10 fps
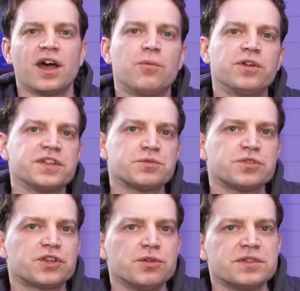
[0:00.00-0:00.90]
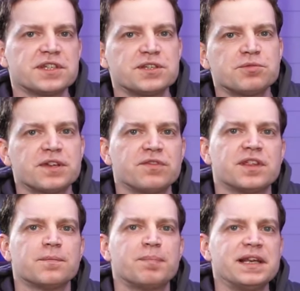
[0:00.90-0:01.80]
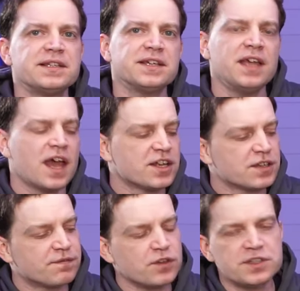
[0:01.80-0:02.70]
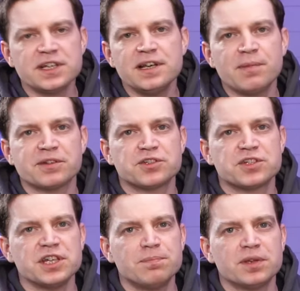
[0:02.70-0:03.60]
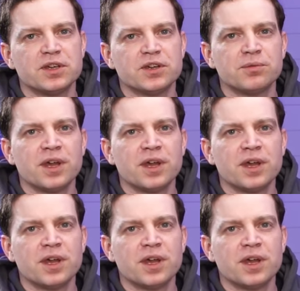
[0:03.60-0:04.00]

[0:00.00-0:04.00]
And what this will do is this will give you the ability to vertically mount your GPU